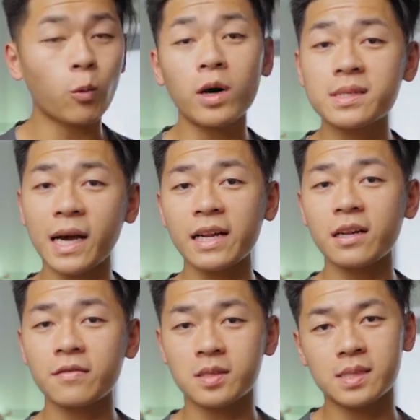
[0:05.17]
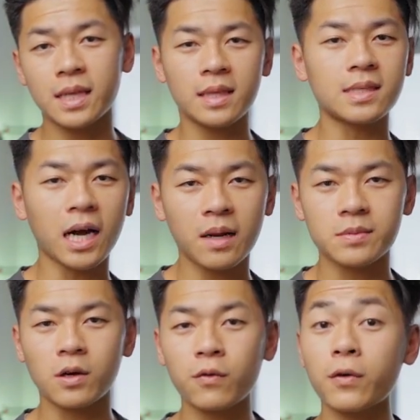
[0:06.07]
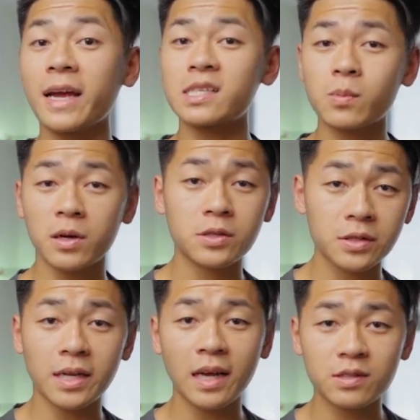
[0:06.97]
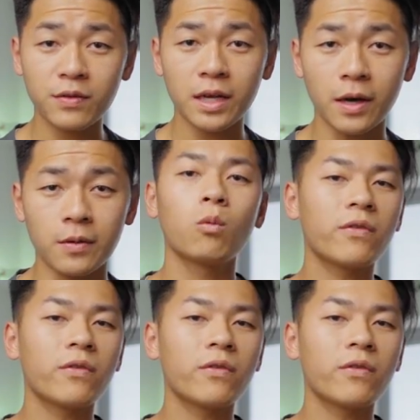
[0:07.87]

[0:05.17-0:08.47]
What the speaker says: was kind enough to send these items over and sponsor today's video.